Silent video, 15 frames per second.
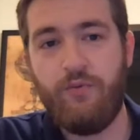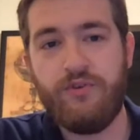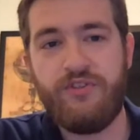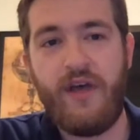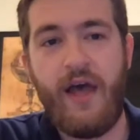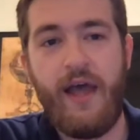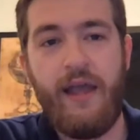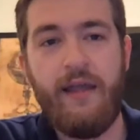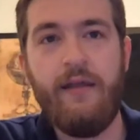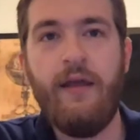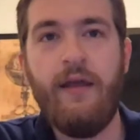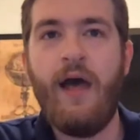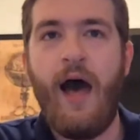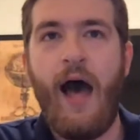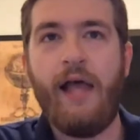was I
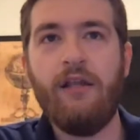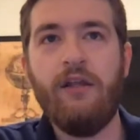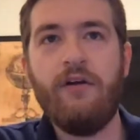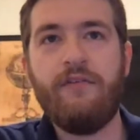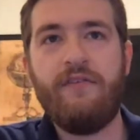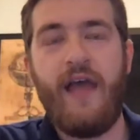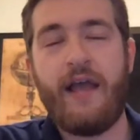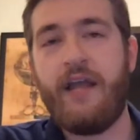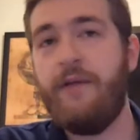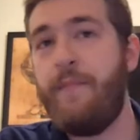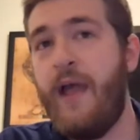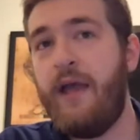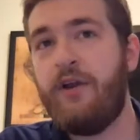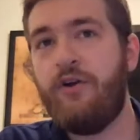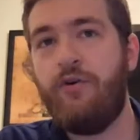I looked at
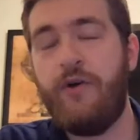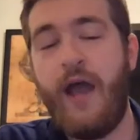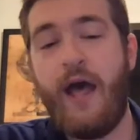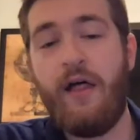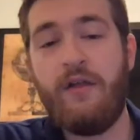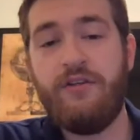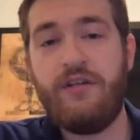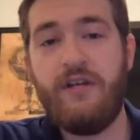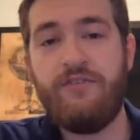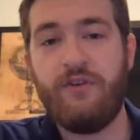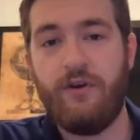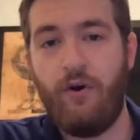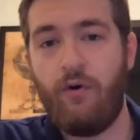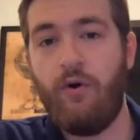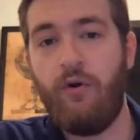command chronologies
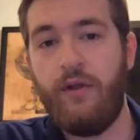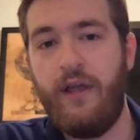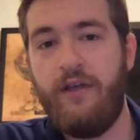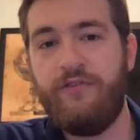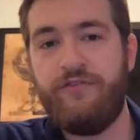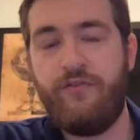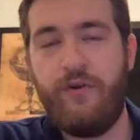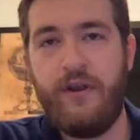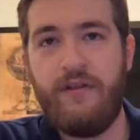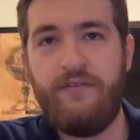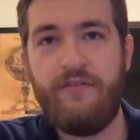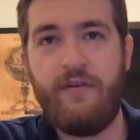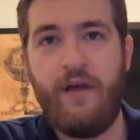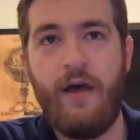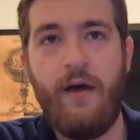and oral
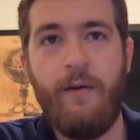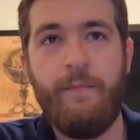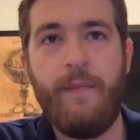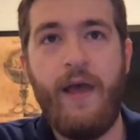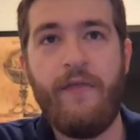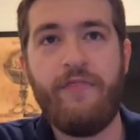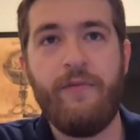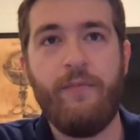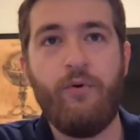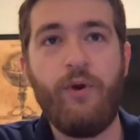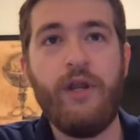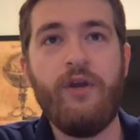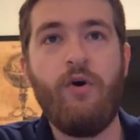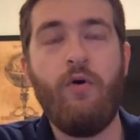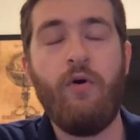histories um, at the
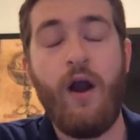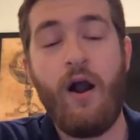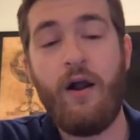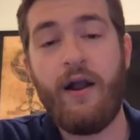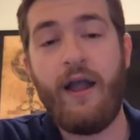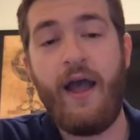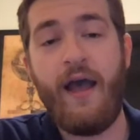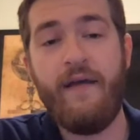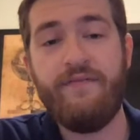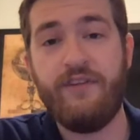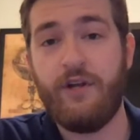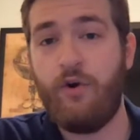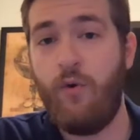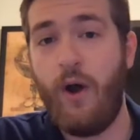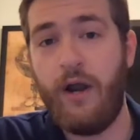Marine Corps Archives
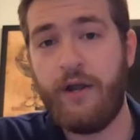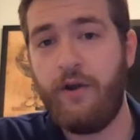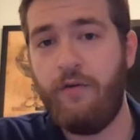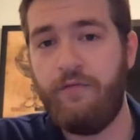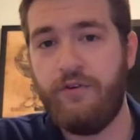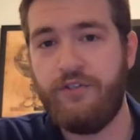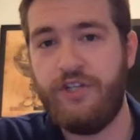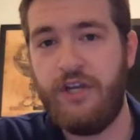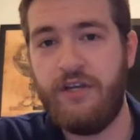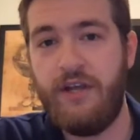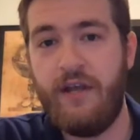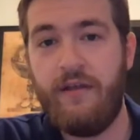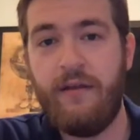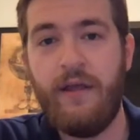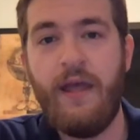in Quantico,
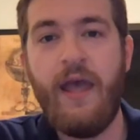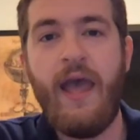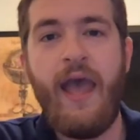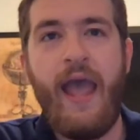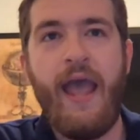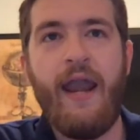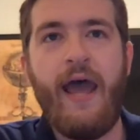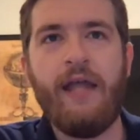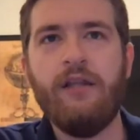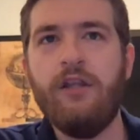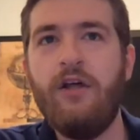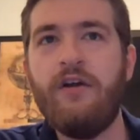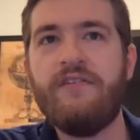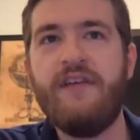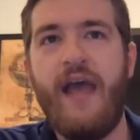Virginia. And I
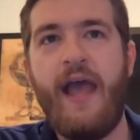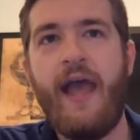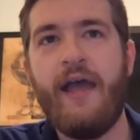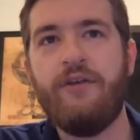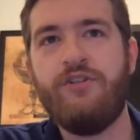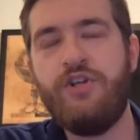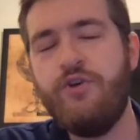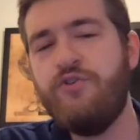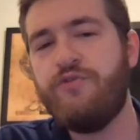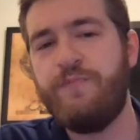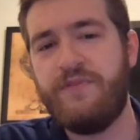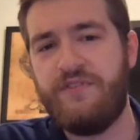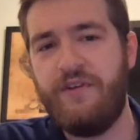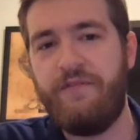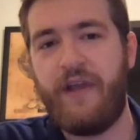looked at two
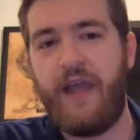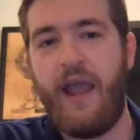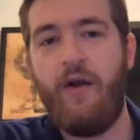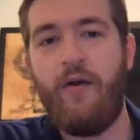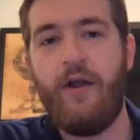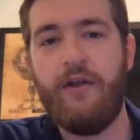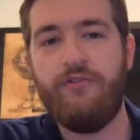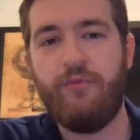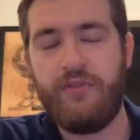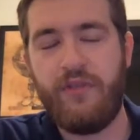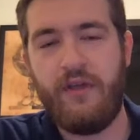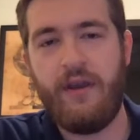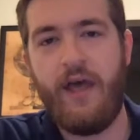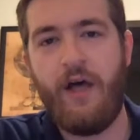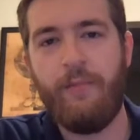specific areas
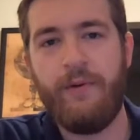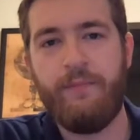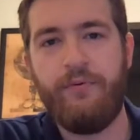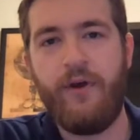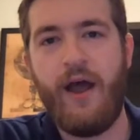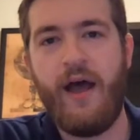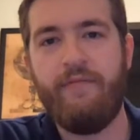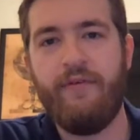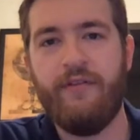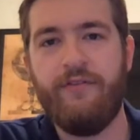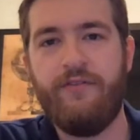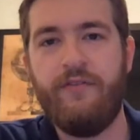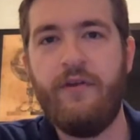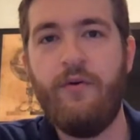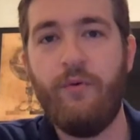within Helmand
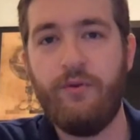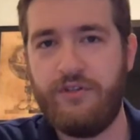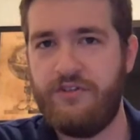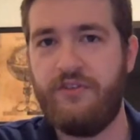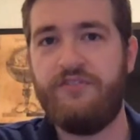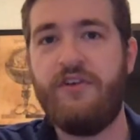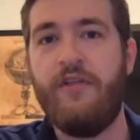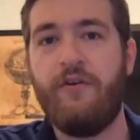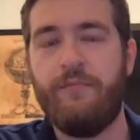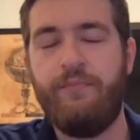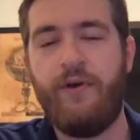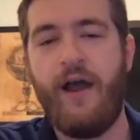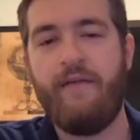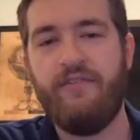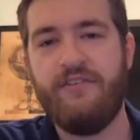Province, which is a southern
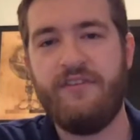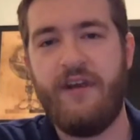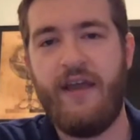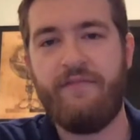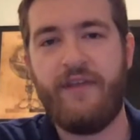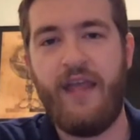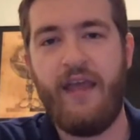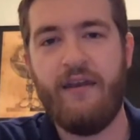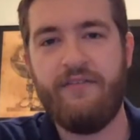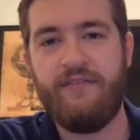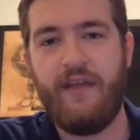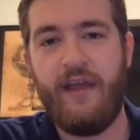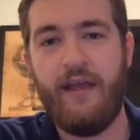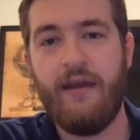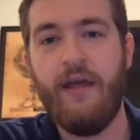province in
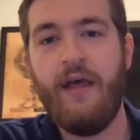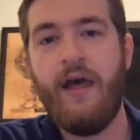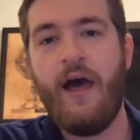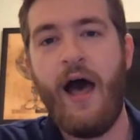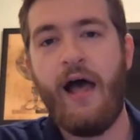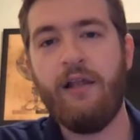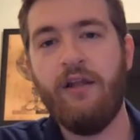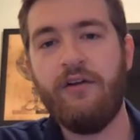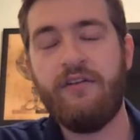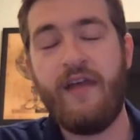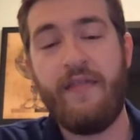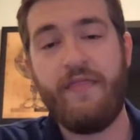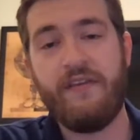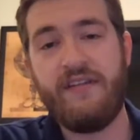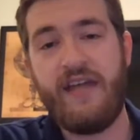Afghanistan. I looked
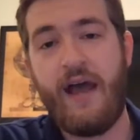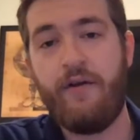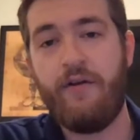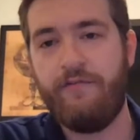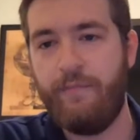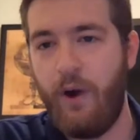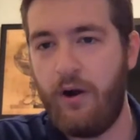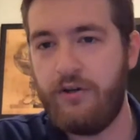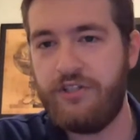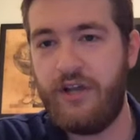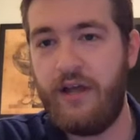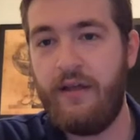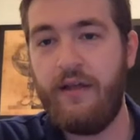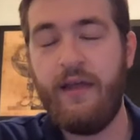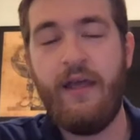at the town of
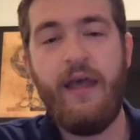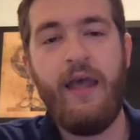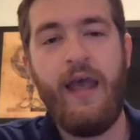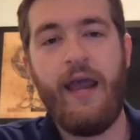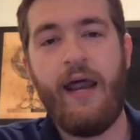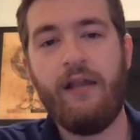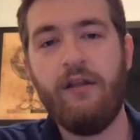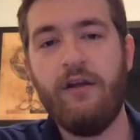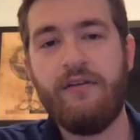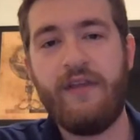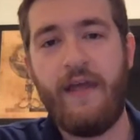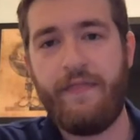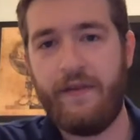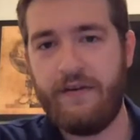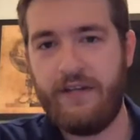Marja and I looked
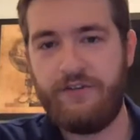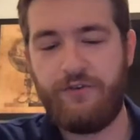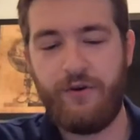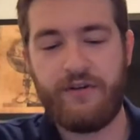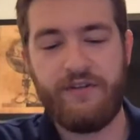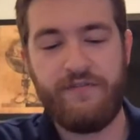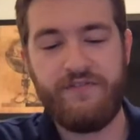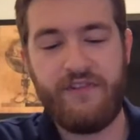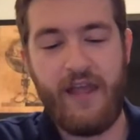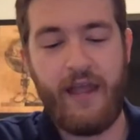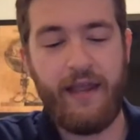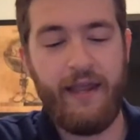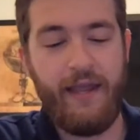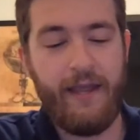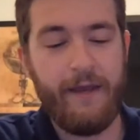at the district of
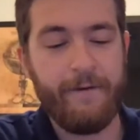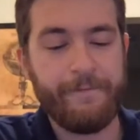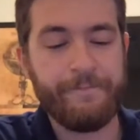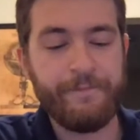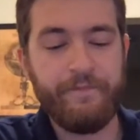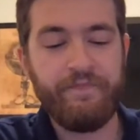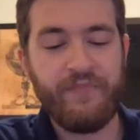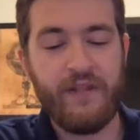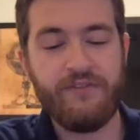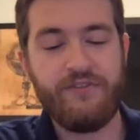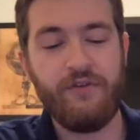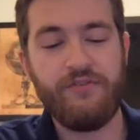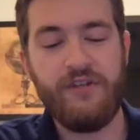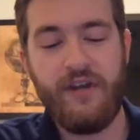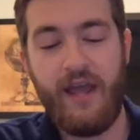Sangin. And
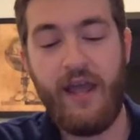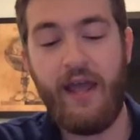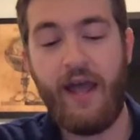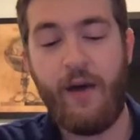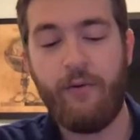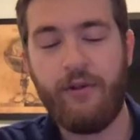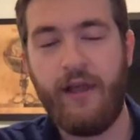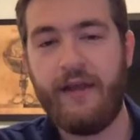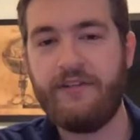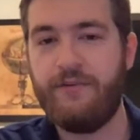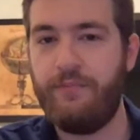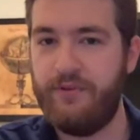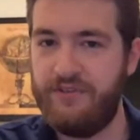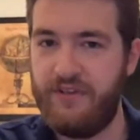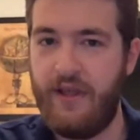so today I would like to
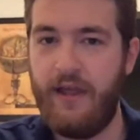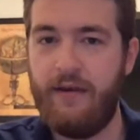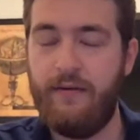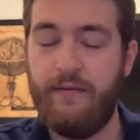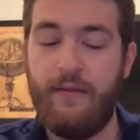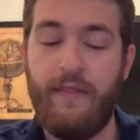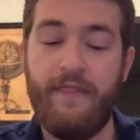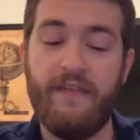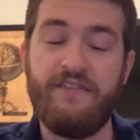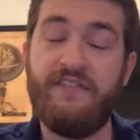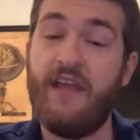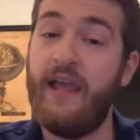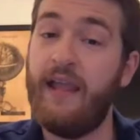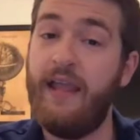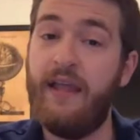present the
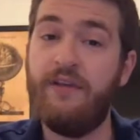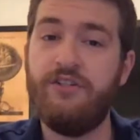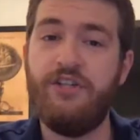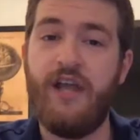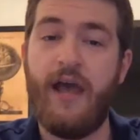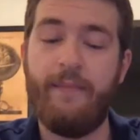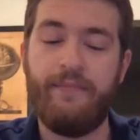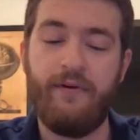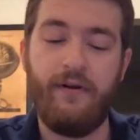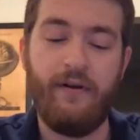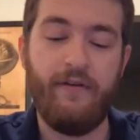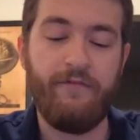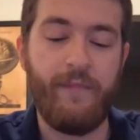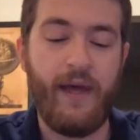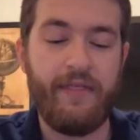Sangin chapter
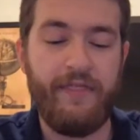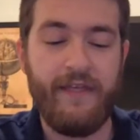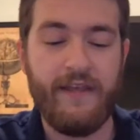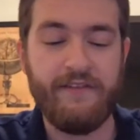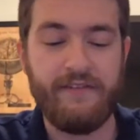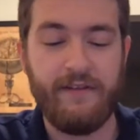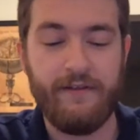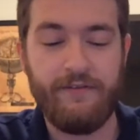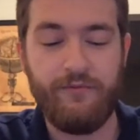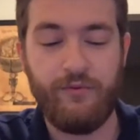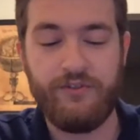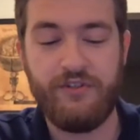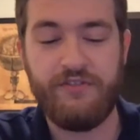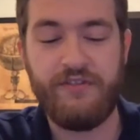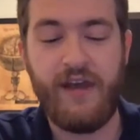of my thesis,
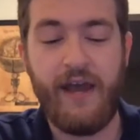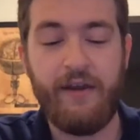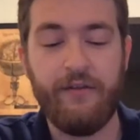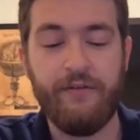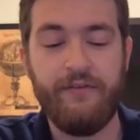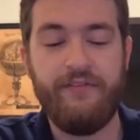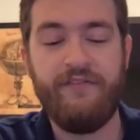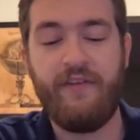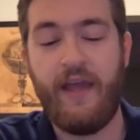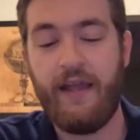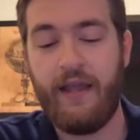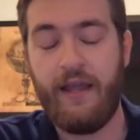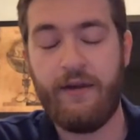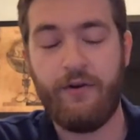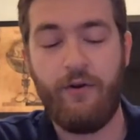which is titled
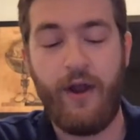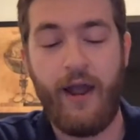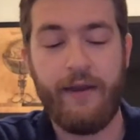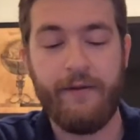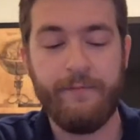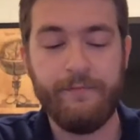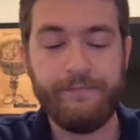Sangin Grad.